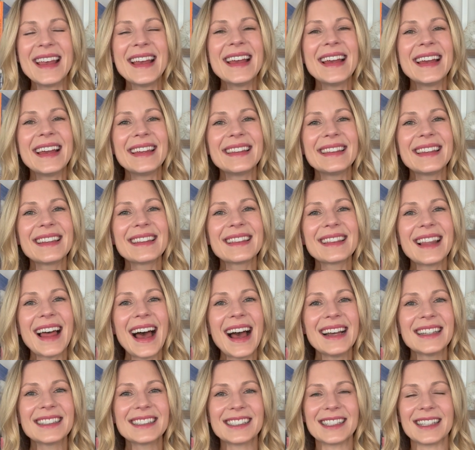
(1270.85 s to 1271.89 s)
And then
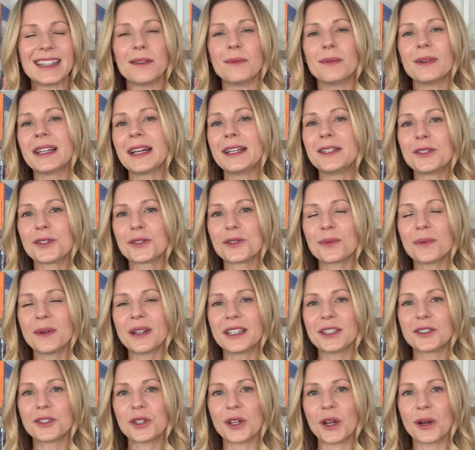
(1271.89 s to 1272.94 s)
lastly, what I just want to
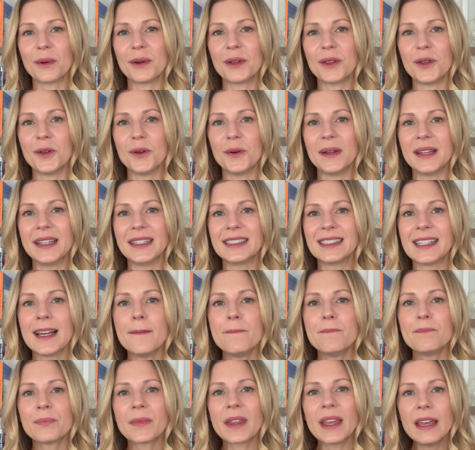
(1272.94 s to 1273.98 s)
share with you is,
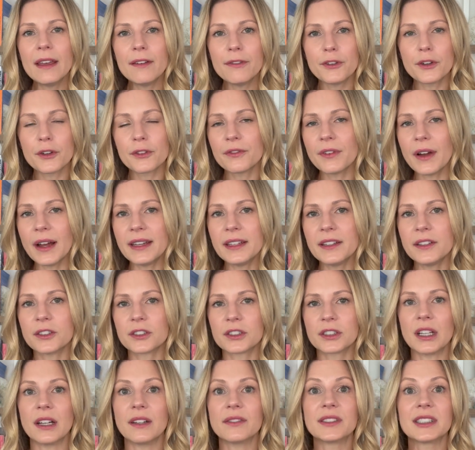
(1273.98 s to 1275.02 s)
if you're finding
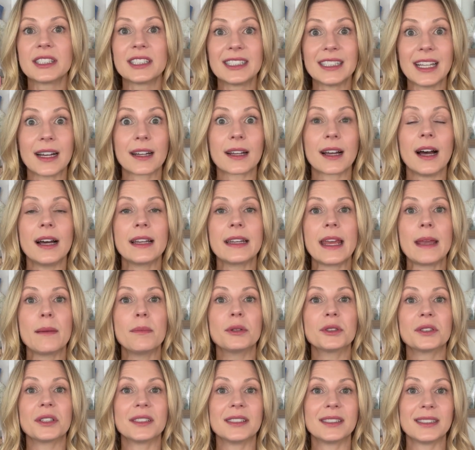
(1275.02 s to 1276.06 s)
yourself stuck, unable
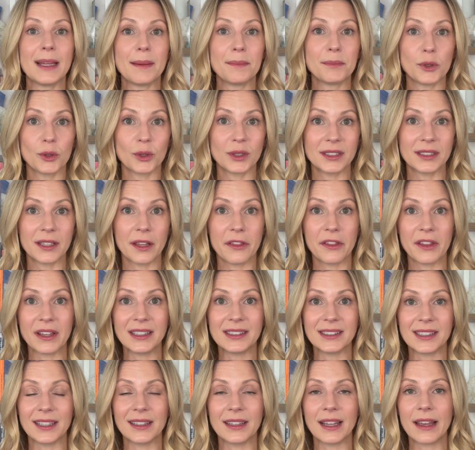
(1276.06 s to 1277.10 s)
to step towards the
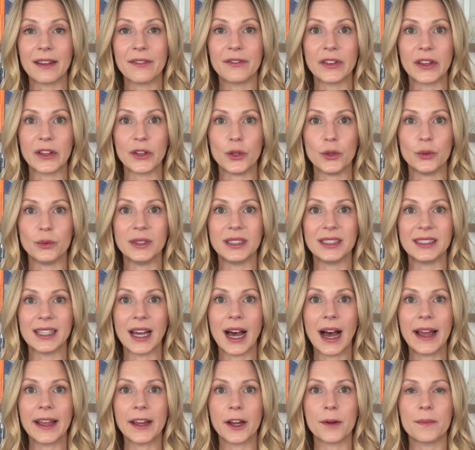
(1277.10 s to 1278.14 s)
things in life that you
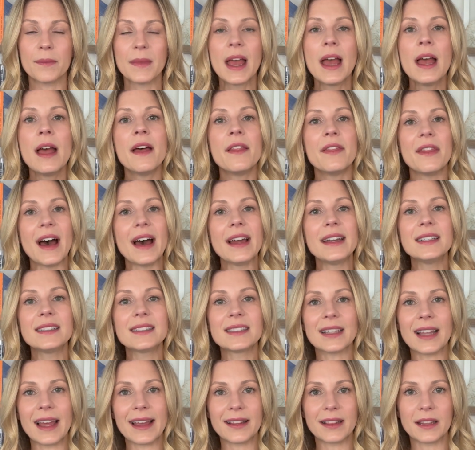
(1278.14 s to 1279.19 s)
desire, that is
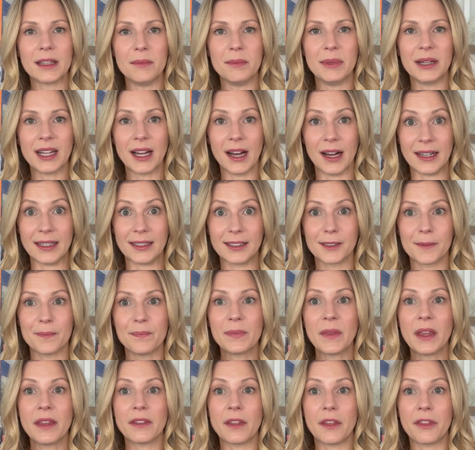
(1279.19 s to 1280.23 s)
likely because
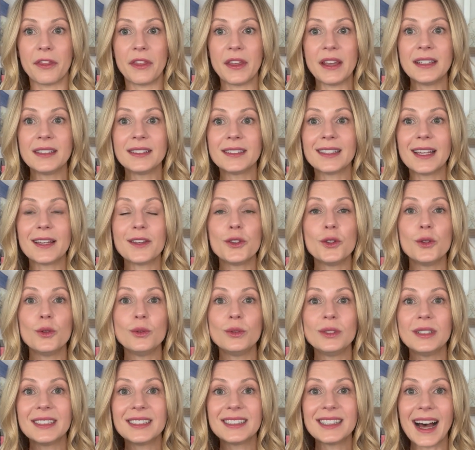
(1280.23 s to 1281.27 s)
the things that you
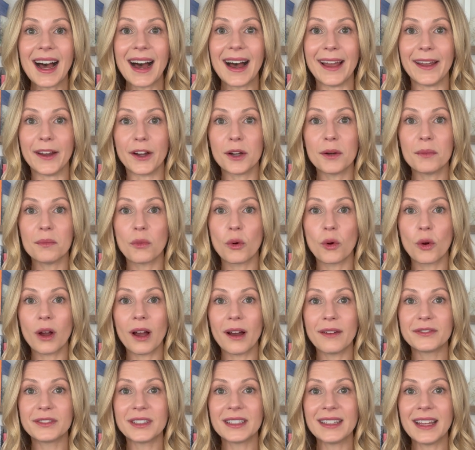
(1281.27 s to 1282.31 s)
desire, more
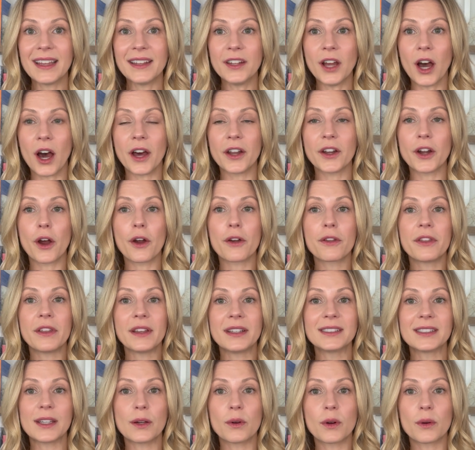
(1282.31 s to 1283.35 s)
often than not, are
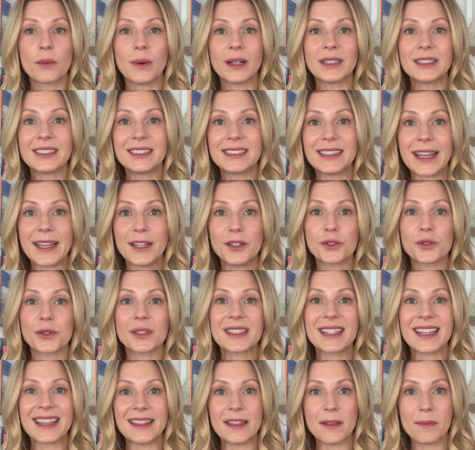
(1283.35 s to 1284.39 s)
things that were once dangerous
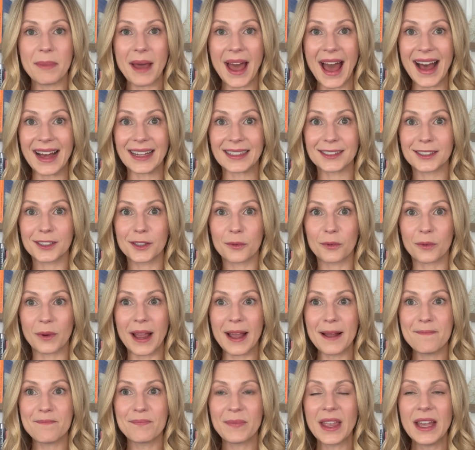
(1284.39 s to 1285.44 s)
in the past,
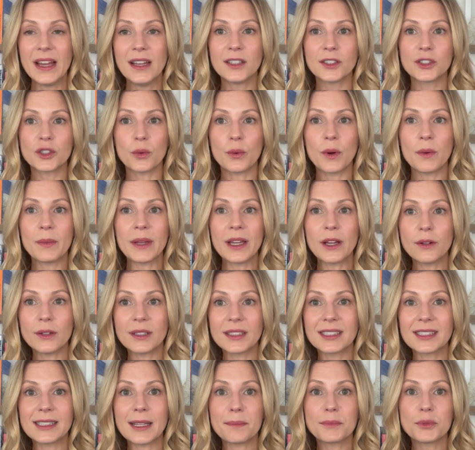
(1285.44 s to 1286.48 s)
right? So when we go to
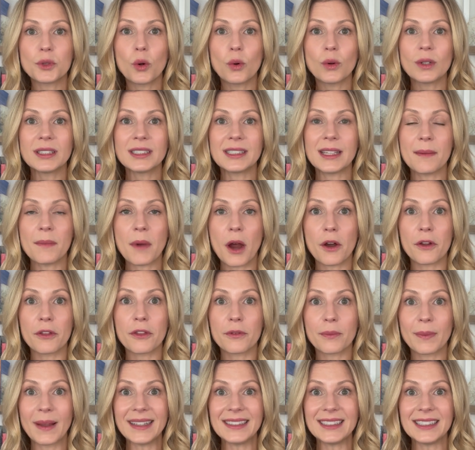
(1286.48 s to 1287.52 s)
step towards them, our
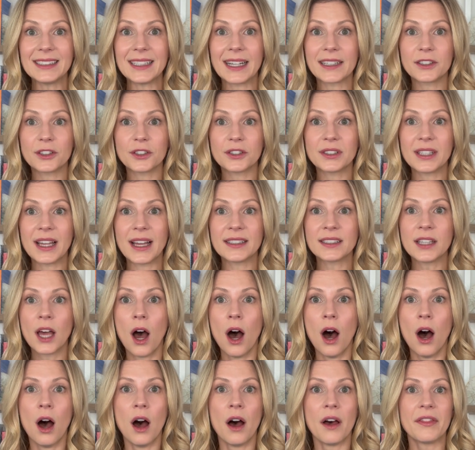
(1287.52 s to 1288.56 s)
threat detector says,
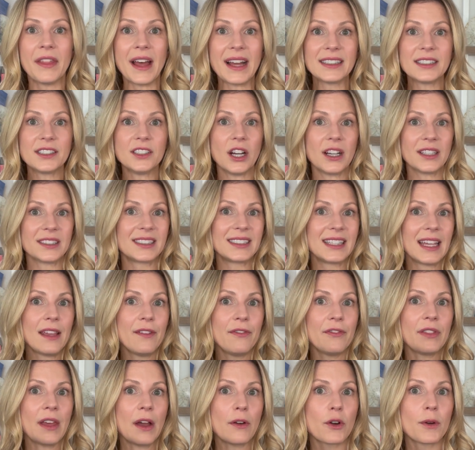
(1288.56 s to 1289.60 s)
oh, that's not
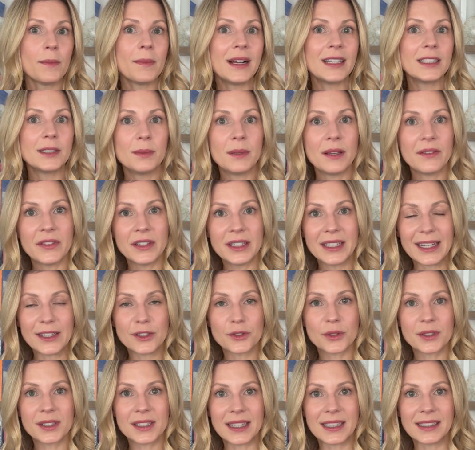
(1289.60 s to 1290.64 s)
safe. That reminds me of the
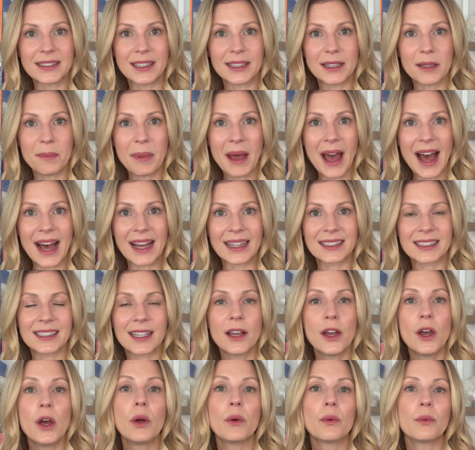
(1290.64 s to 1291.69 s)
dangerous things in the past,
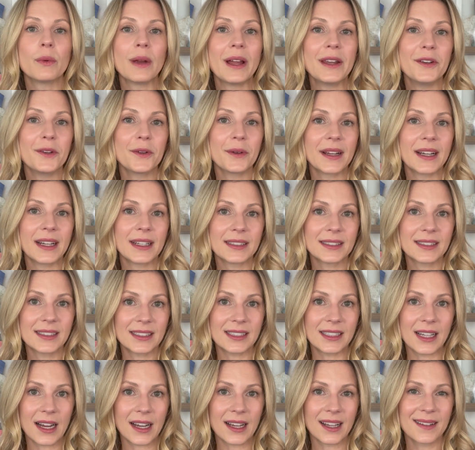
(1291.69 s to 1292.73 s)
rendering us
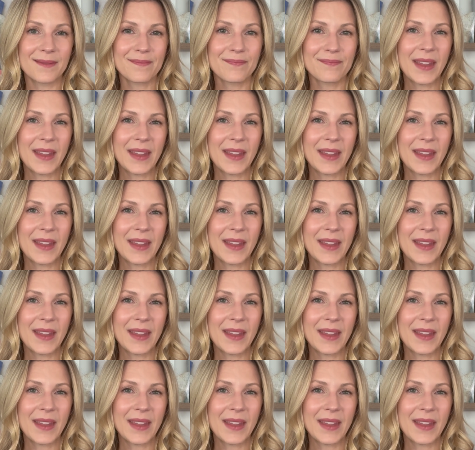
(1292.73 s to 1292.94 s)
stuck.